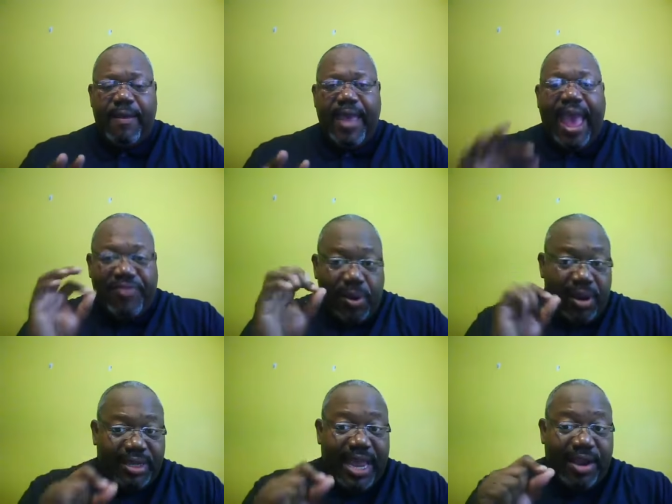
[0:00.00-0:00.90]
Have you
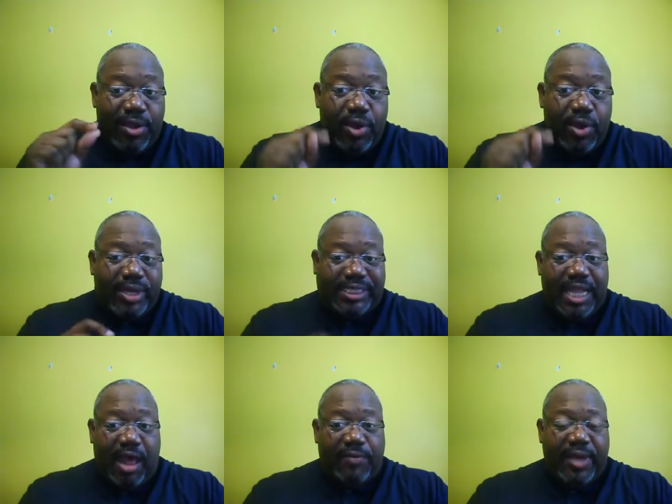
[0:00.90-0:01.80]
looked at
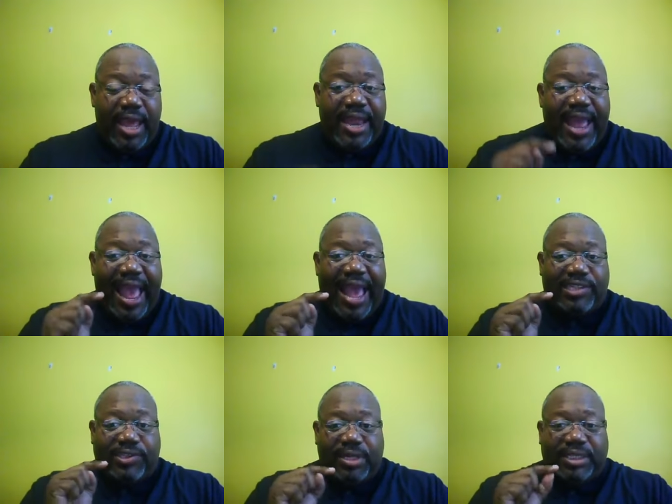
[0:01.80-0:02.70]
yourself and
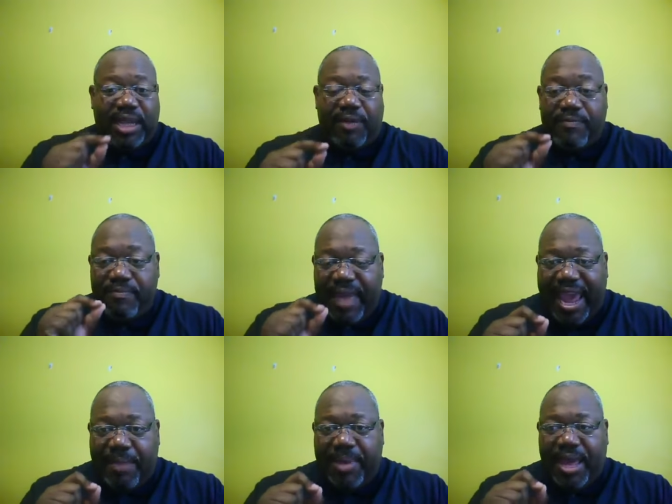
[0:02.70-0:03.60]
asked yourself,
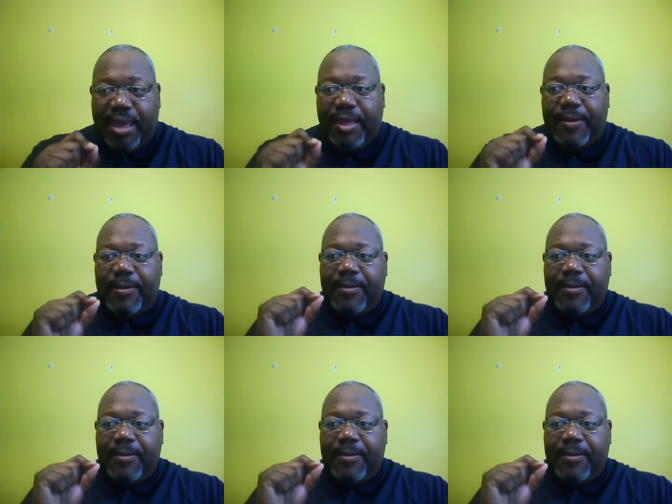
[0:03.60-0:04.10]
maybe